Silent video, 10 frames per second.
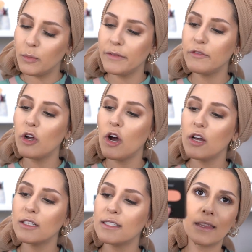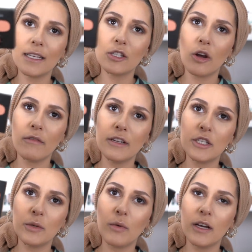we've got this
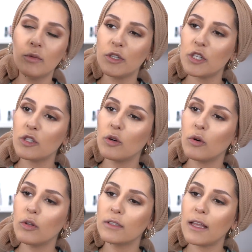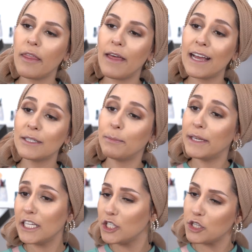orangey one, which is called That
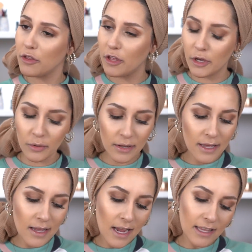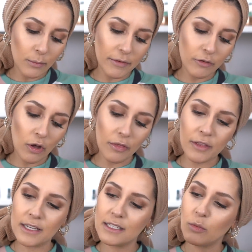Peach though. And then we've got
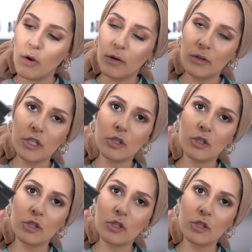this one, which is